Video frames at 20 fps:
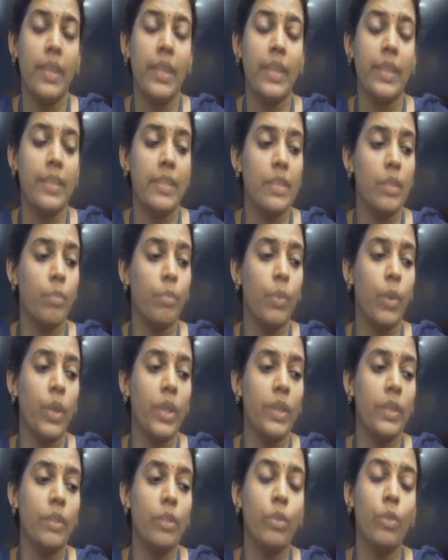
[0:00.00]
It is
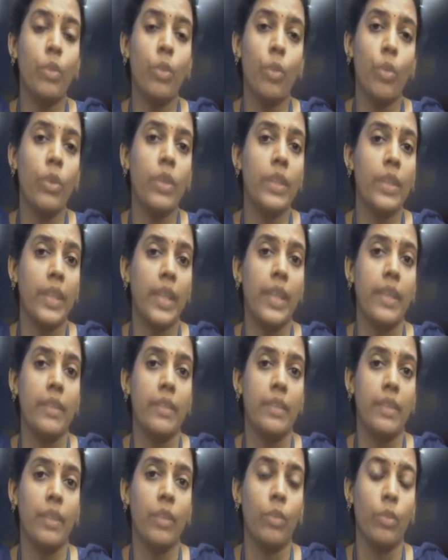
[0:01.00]
important to note
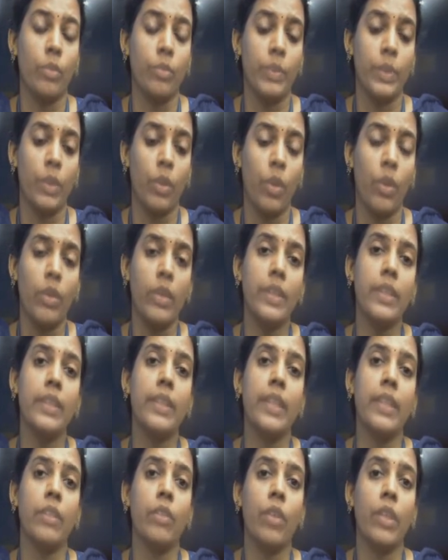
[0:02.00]
that with all the
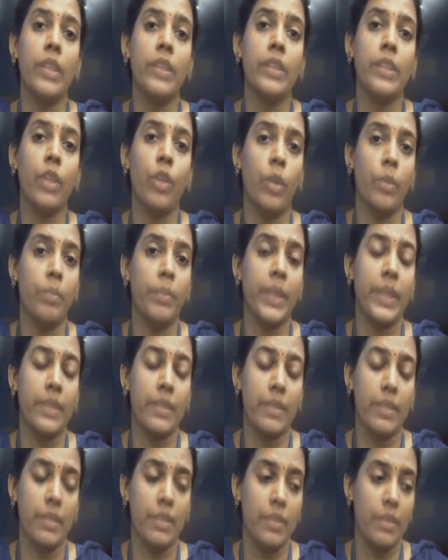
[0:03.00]
technology
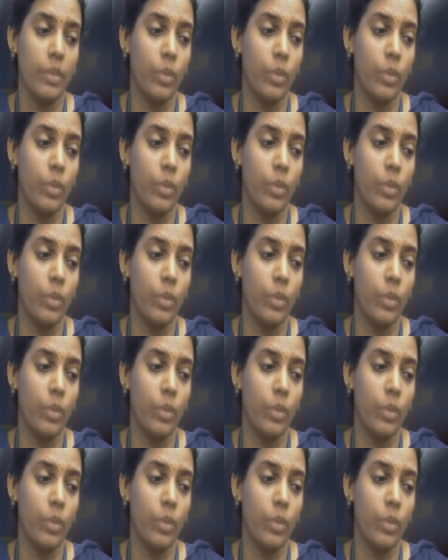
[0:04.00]
complexes,